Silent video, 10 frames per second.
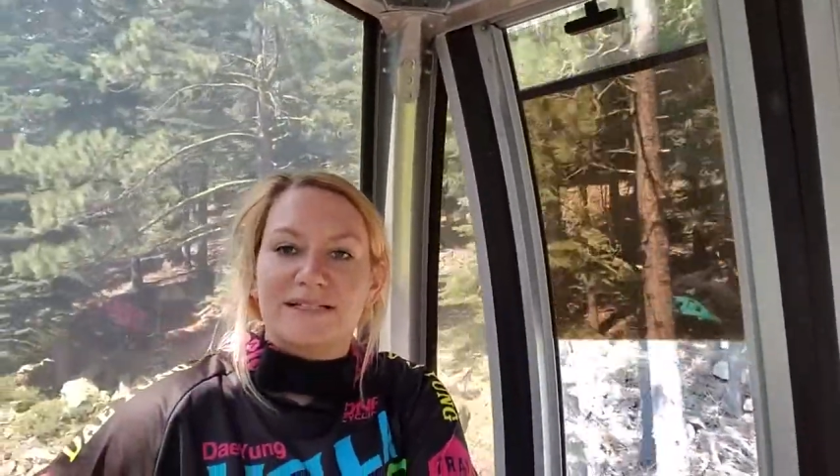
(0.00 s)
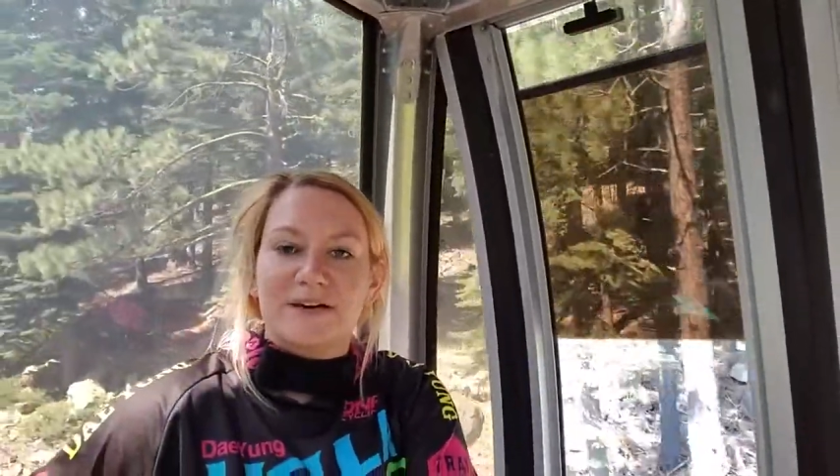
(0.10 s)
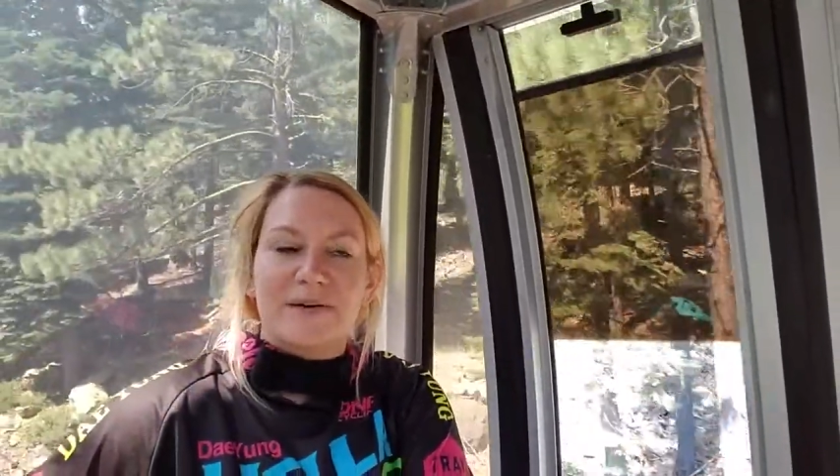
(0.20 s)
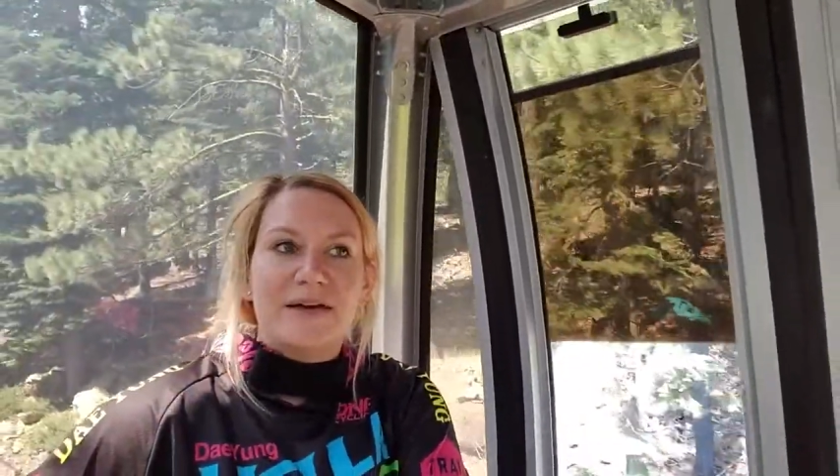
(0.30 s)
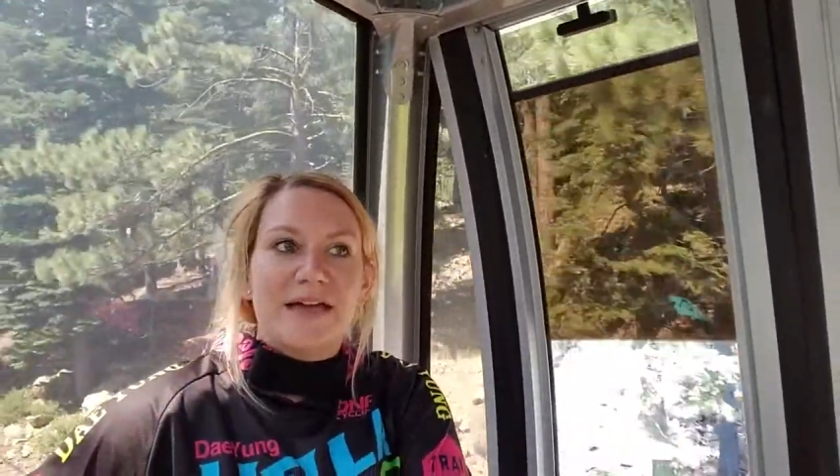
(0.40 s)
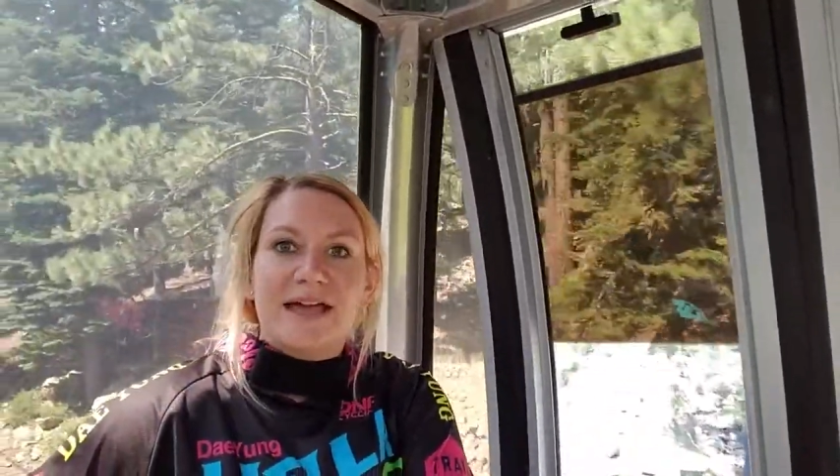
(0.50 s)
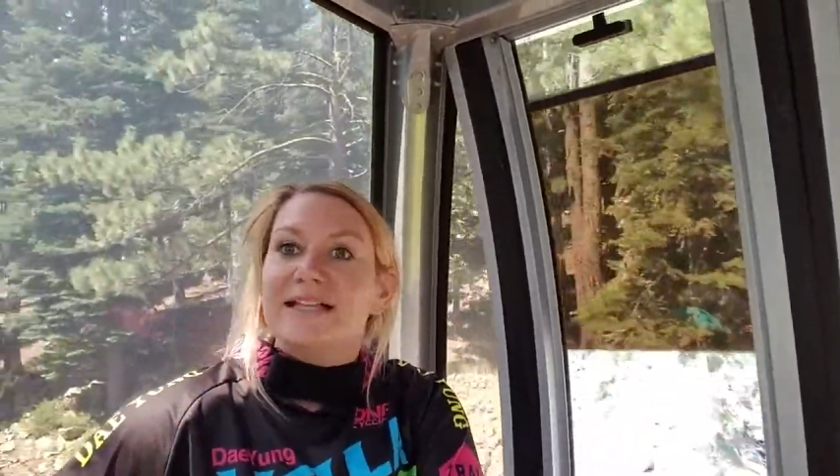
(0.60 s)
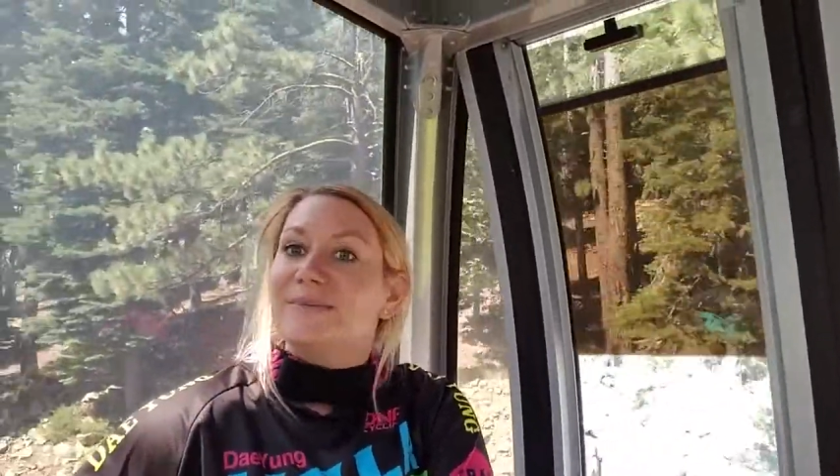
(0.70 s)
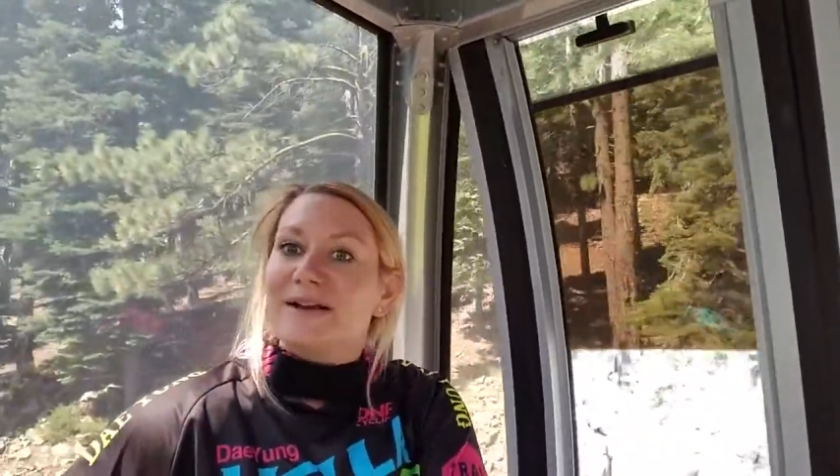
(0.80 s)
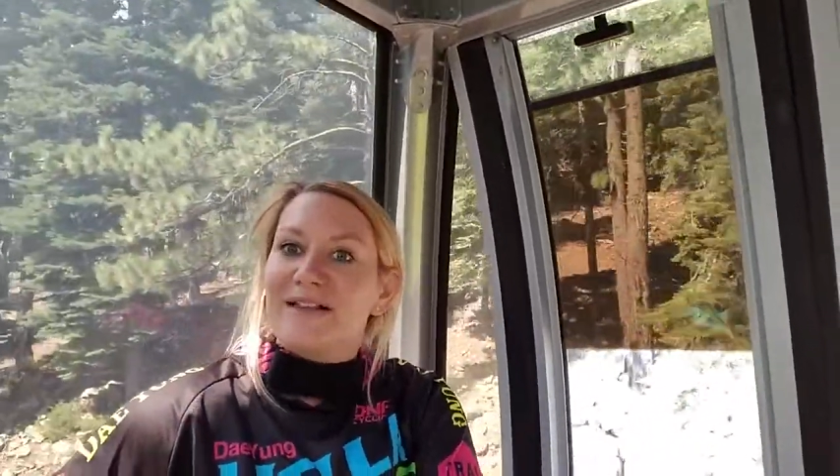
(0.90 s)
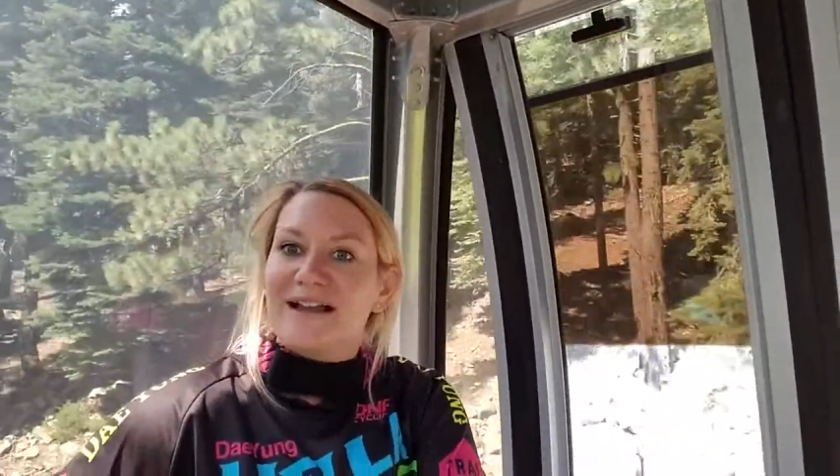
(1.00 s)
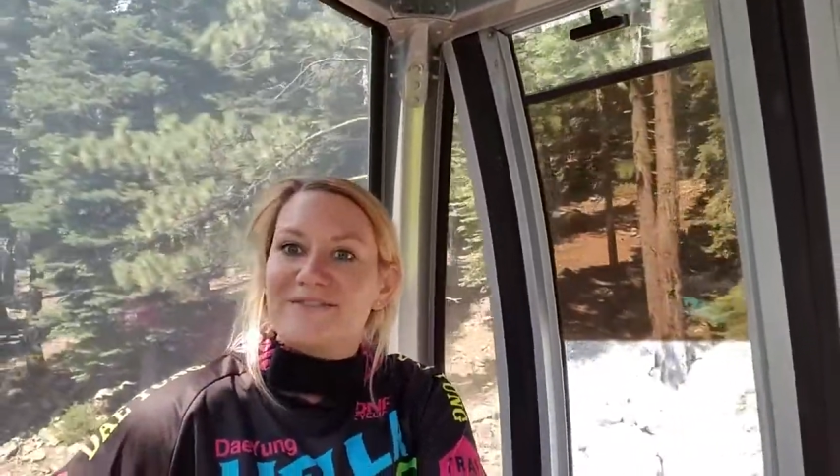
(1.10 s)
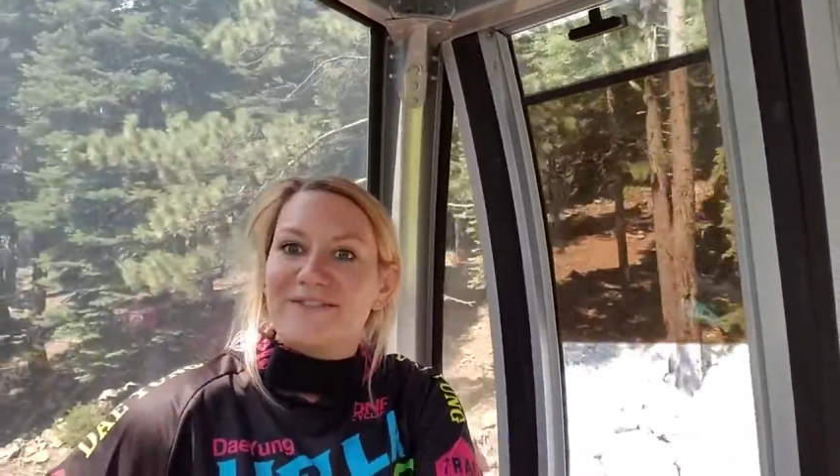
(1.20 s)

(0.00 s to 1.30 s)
So it's been a lot of